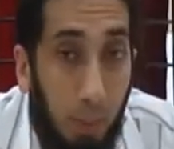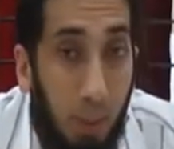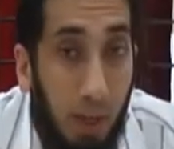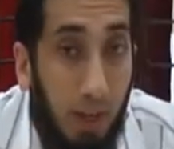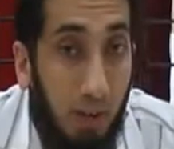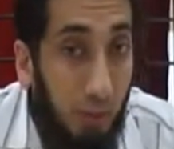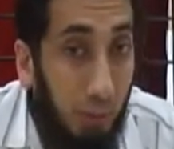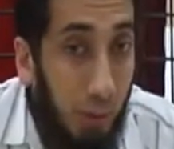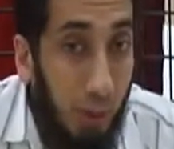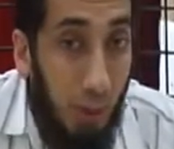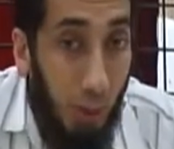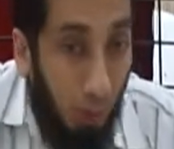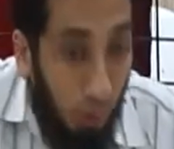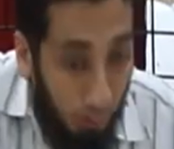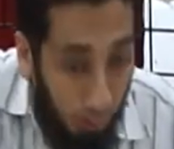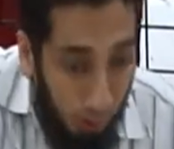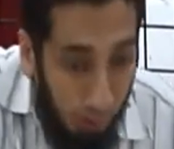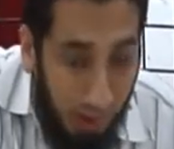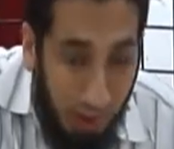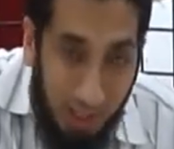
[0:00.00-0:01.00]
But if we
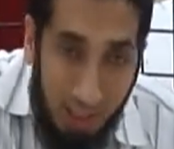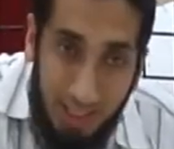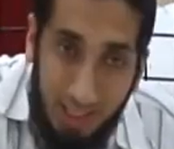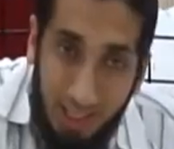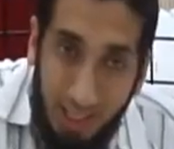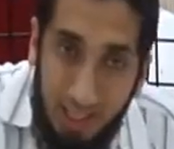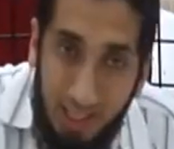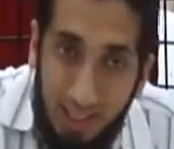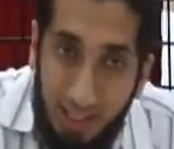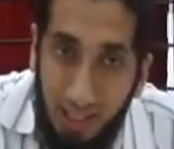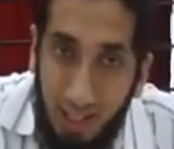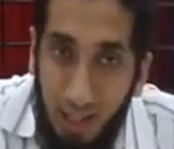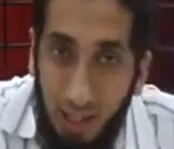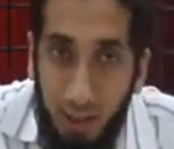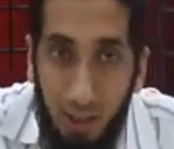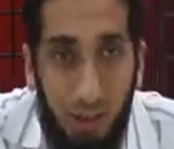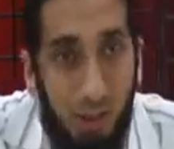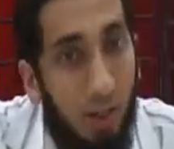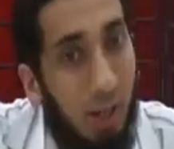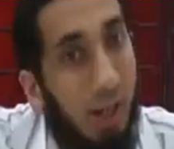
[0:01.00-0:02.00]
don't put these things
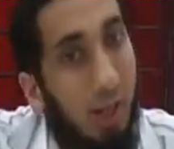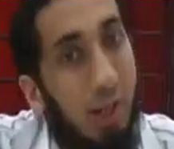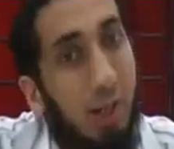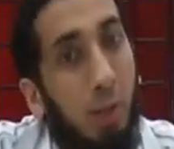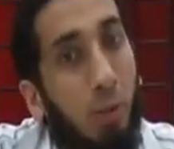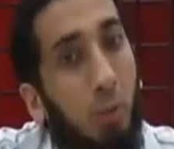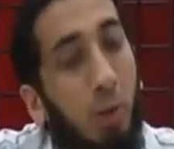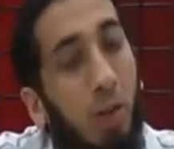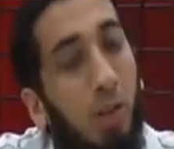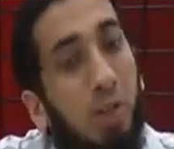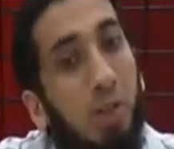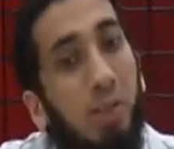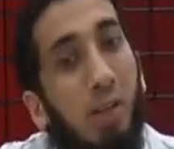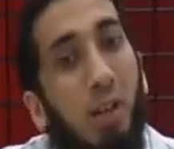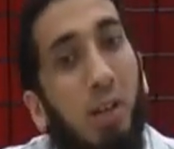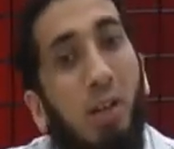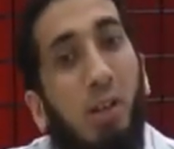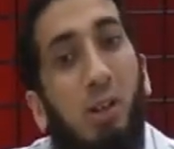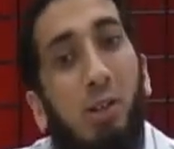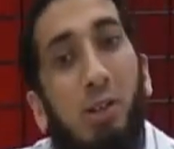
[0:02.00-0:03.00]
together, then we are
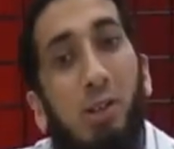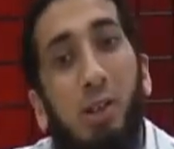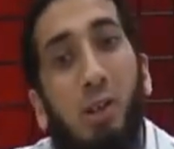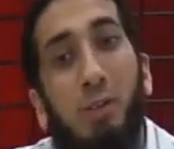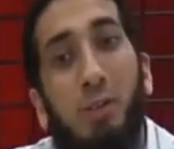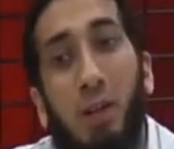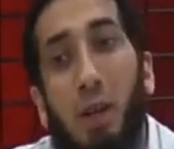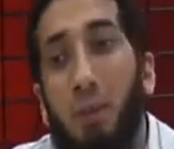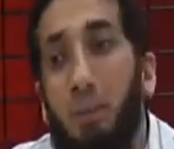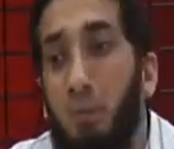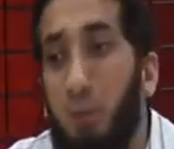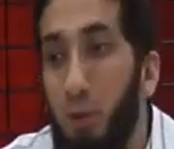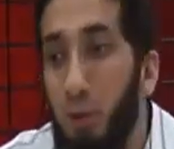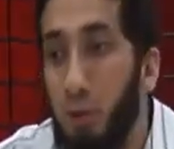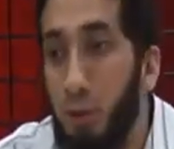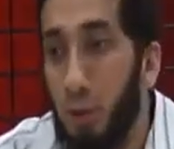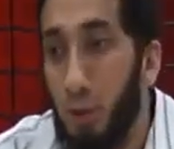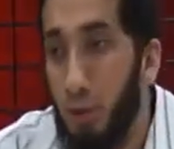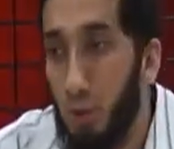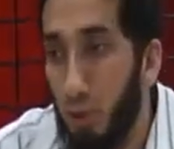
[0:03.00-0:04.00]
setting ourselves up
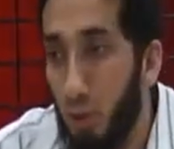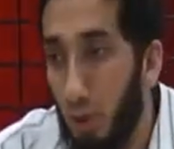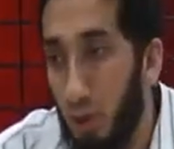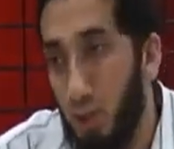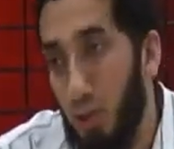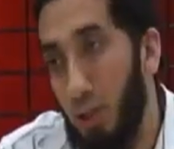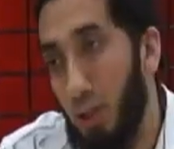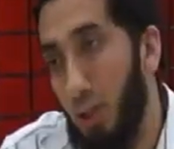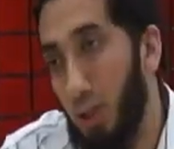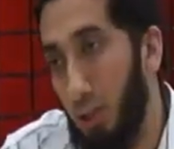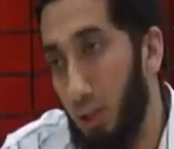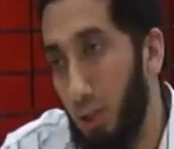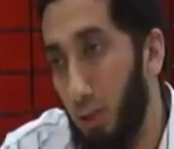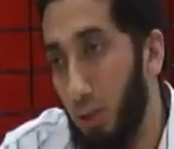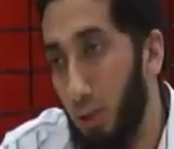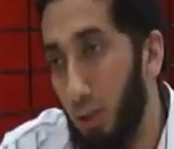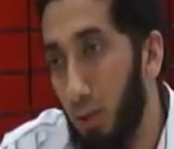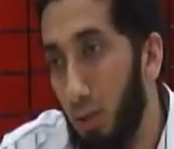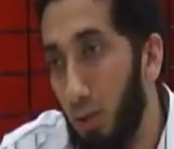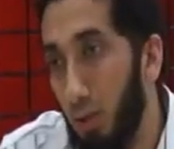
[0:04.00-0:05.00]
for destruction, I
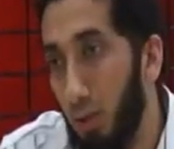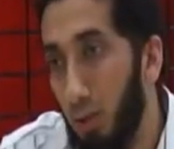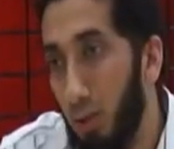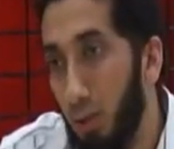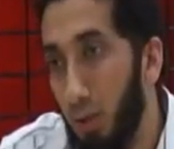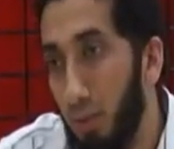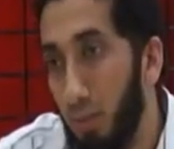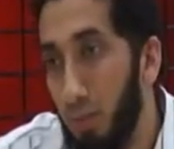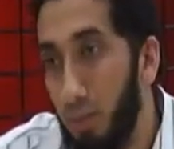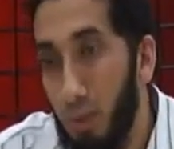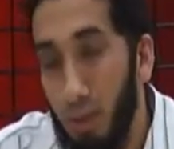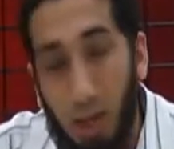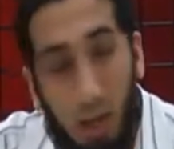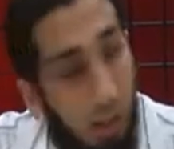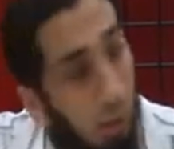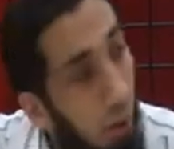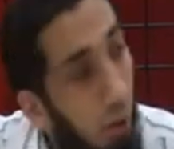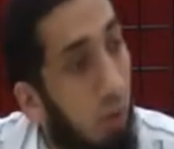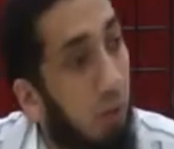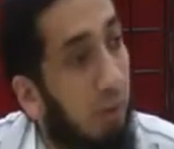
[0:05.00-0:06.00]
tell you.
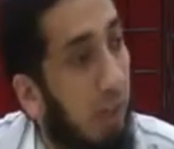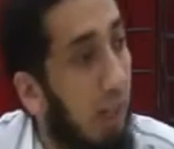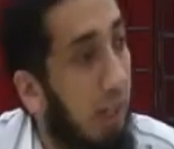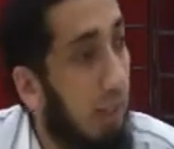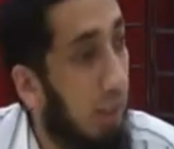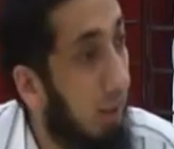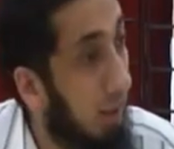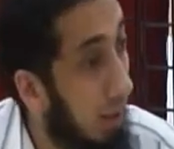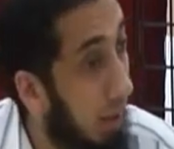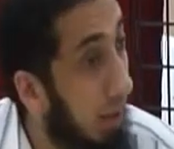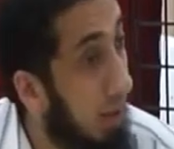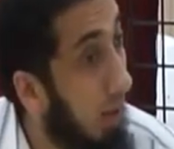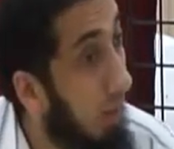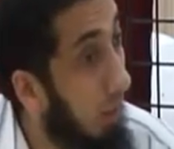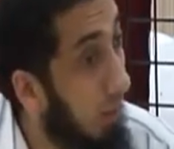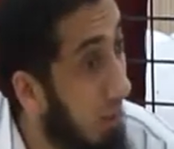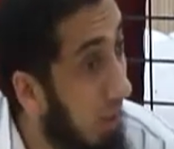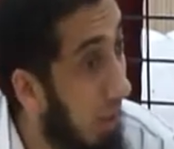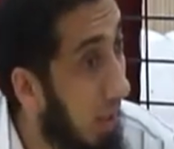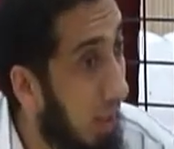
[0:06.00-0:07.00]
I know of cases. These
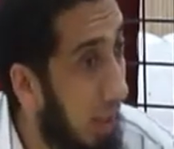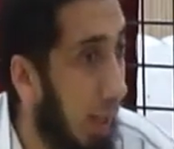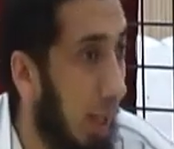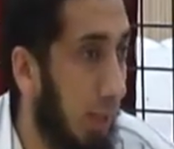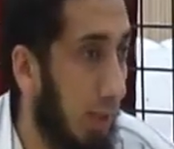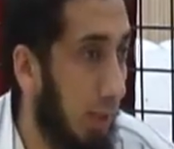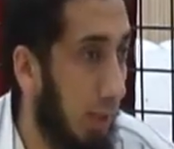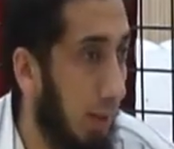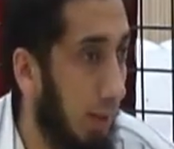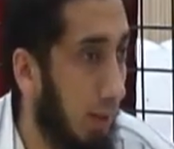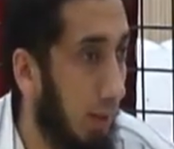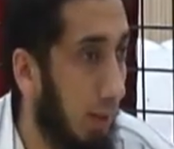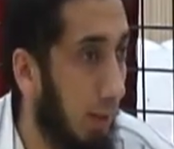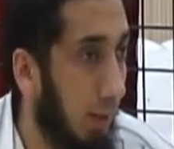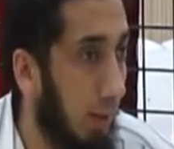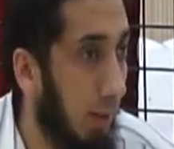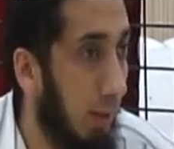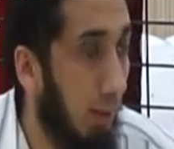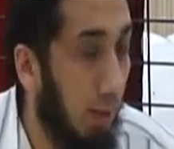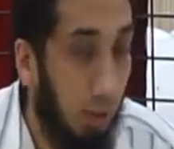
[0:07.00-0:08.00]
are real cases.
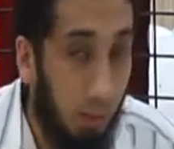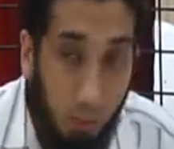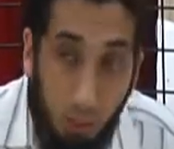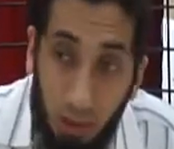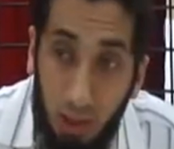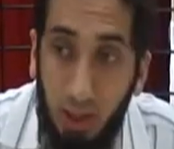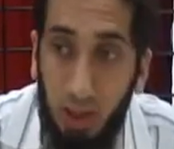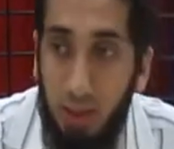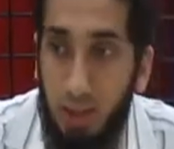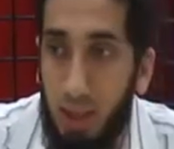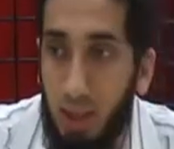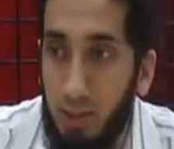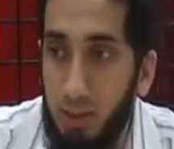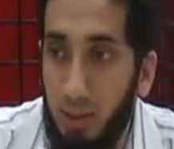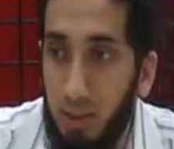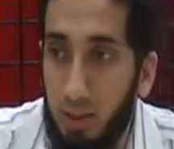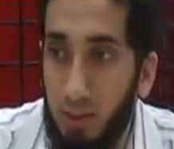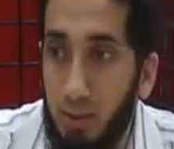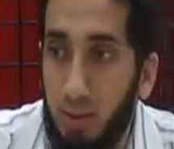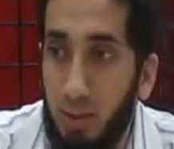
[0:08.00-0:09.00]
Real
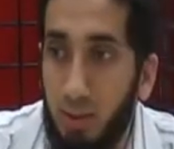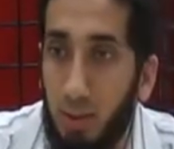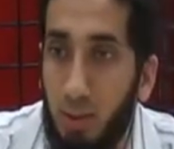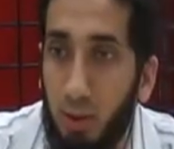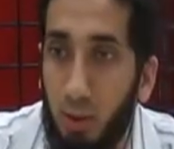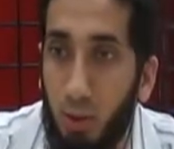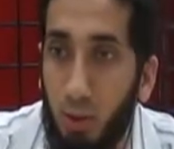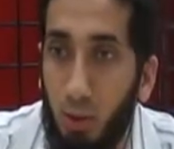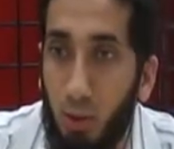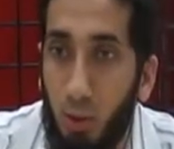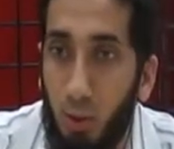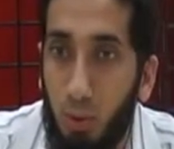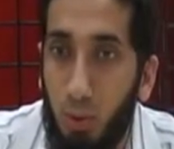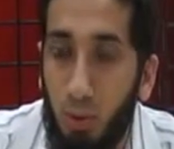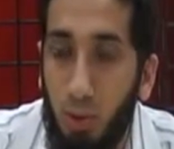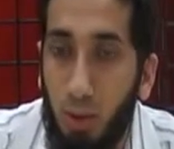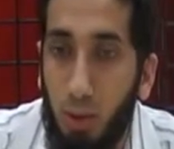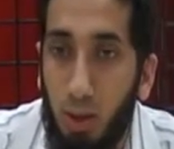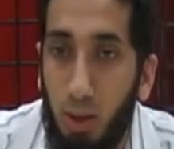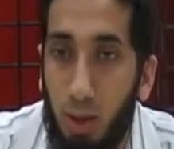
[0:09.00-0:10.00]
cases.
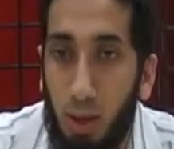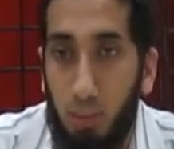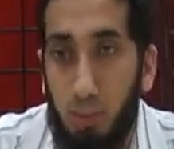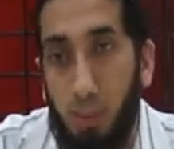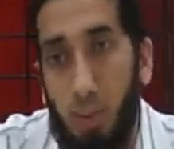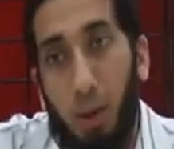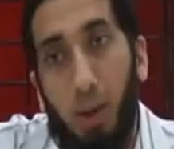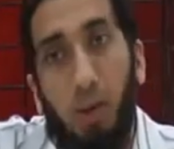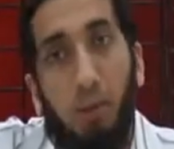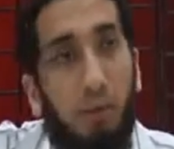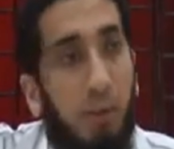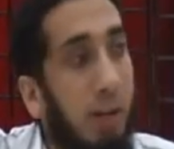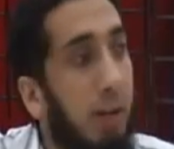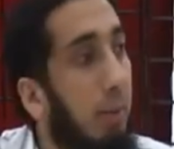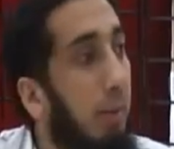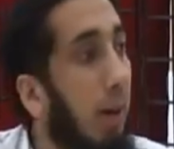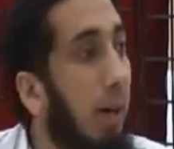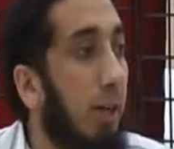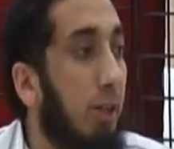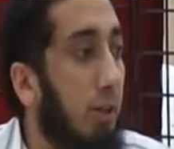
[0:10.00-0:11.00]
A
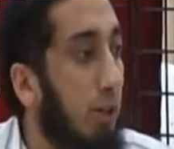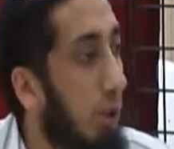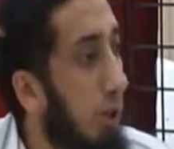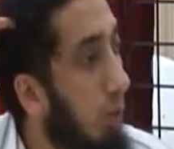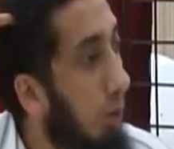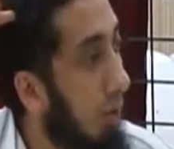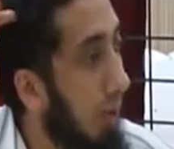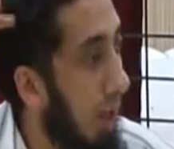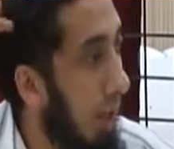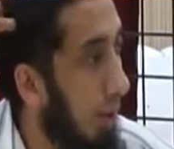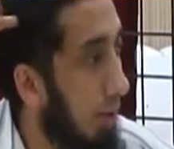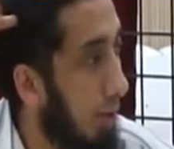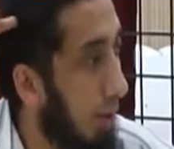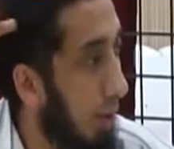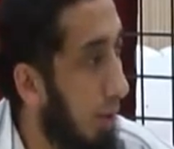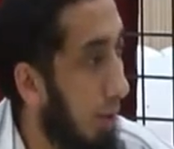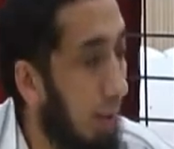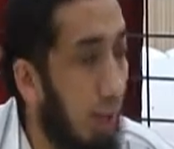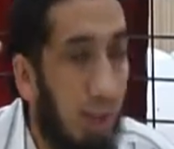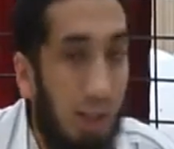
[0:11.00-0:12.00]
friend of mine is a youth
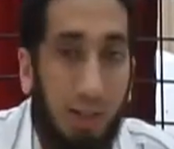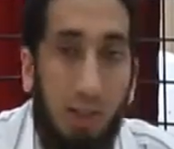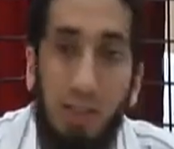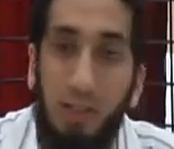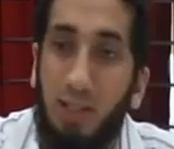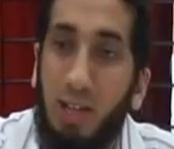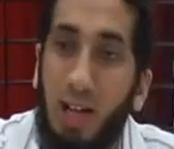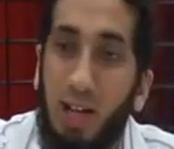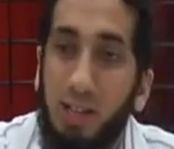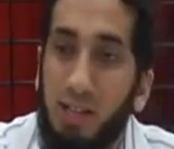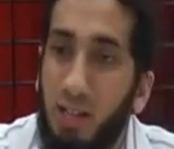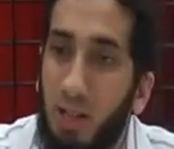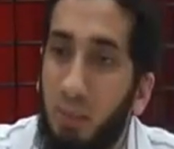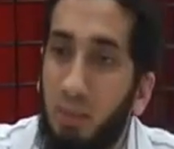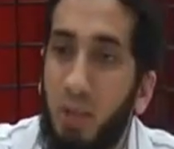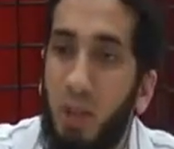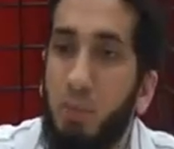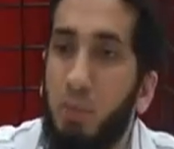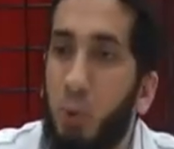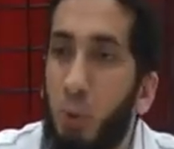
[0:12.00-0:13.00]
counselor. These guys
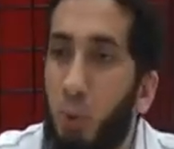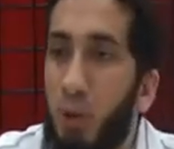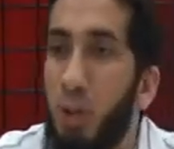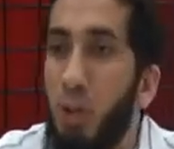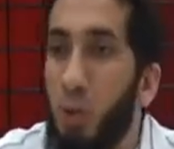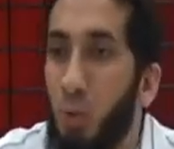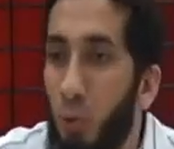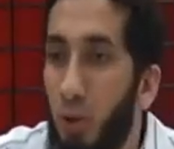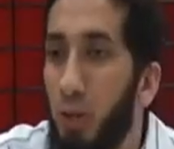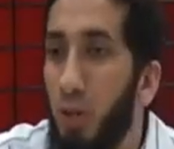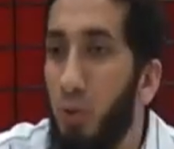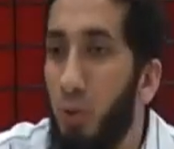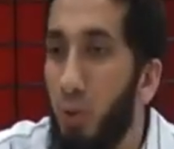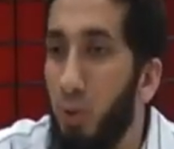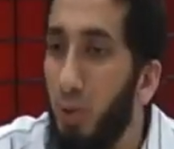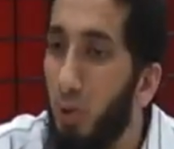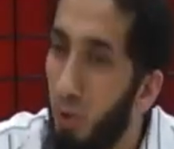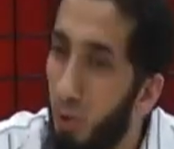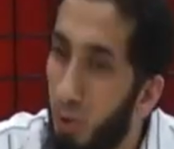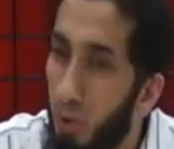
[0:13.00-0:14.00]
come to him, 20,
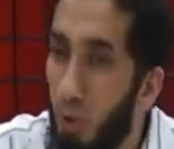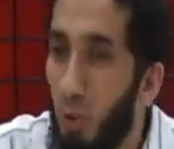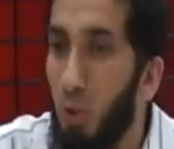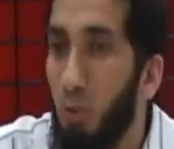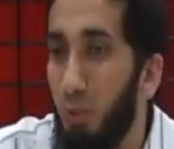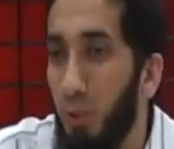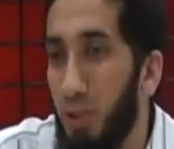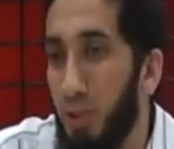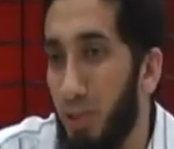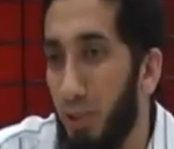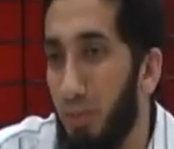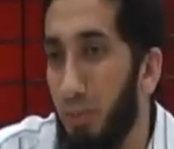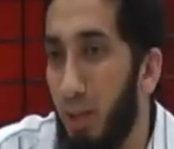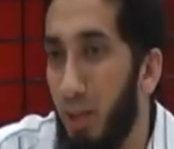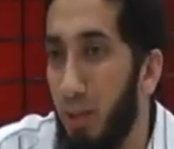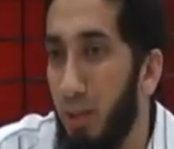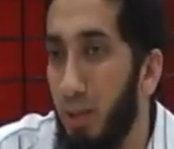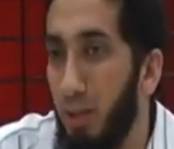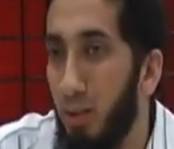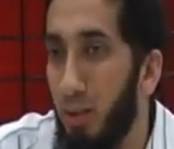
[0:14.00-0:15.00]
22-year-old grown Muslim
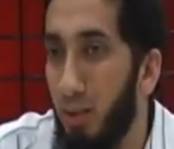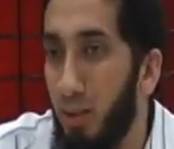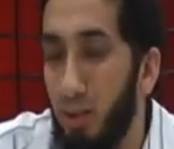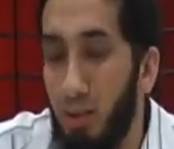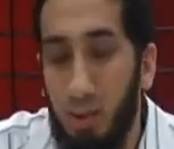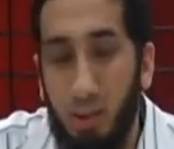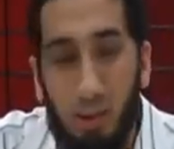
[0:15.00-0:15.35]
men.